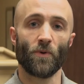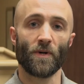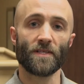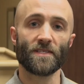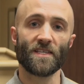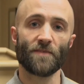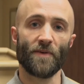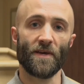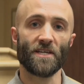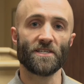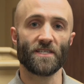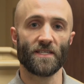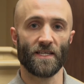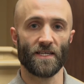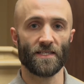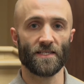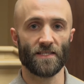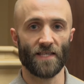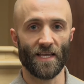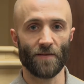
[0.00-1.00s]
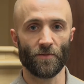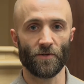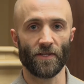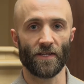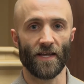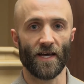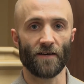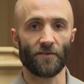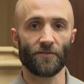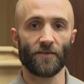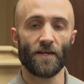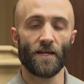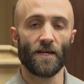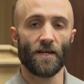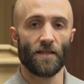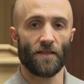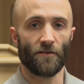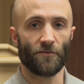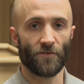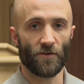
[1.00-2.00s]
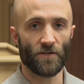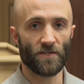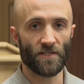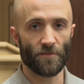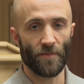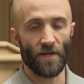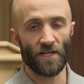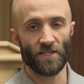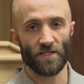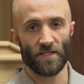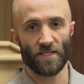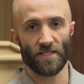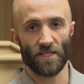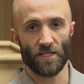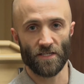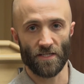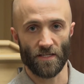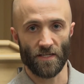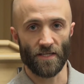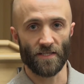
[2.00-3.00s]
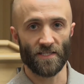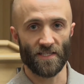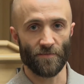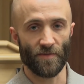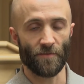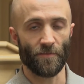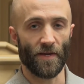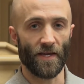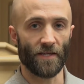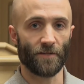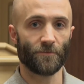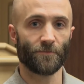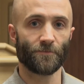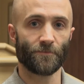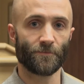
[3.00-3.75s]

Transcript: Once the patient is stable enough, the first major decision needs to be made.